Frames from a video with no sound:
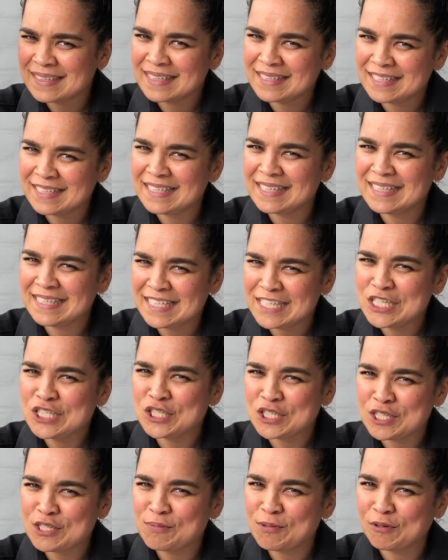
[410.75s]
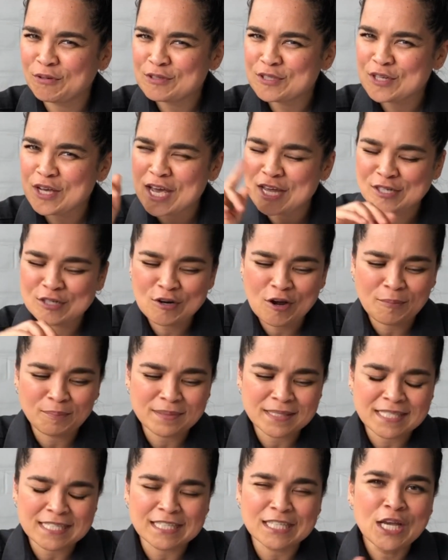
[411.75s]
In injuries, we also had an
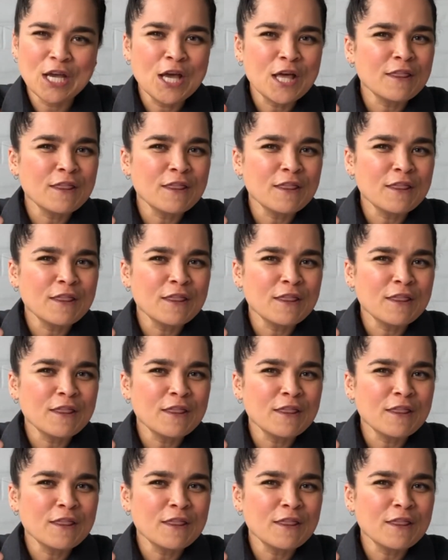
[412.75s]
opposite.